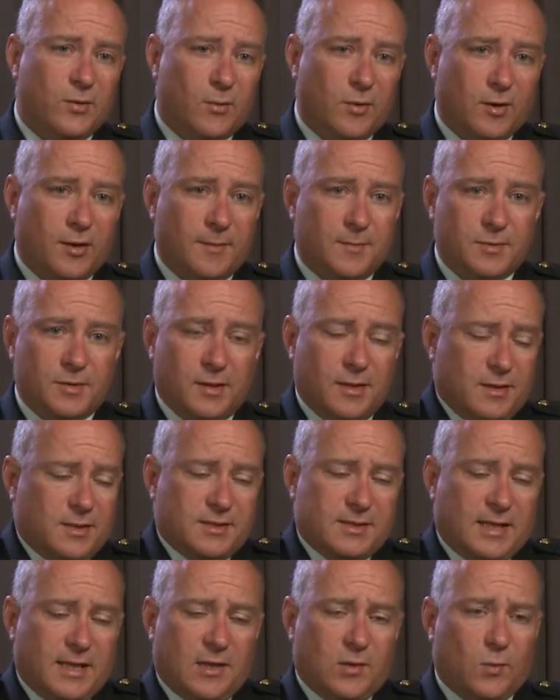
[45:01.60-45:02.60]
the workup training
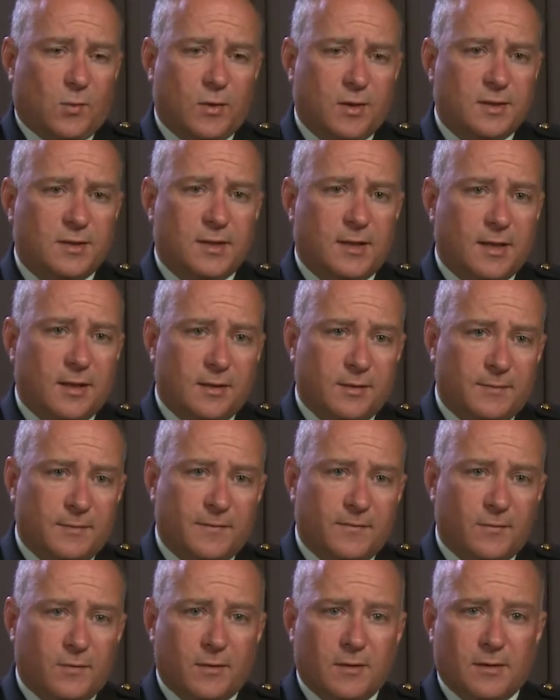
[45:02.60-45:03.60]
because they hadn't worked together
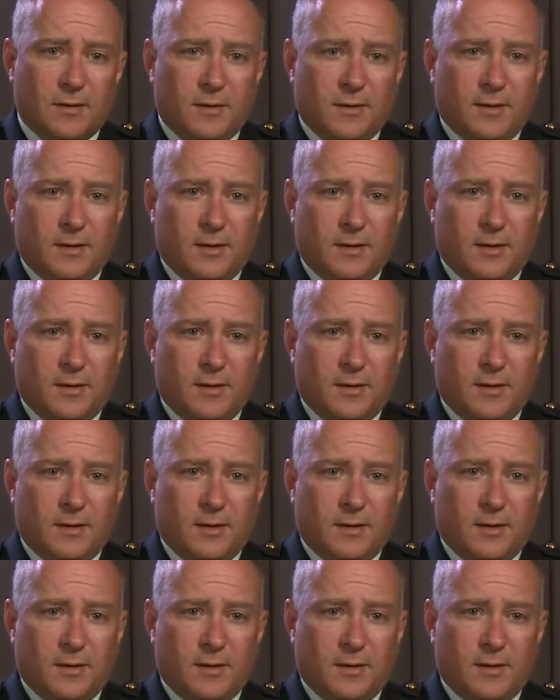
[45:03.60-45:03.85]
before.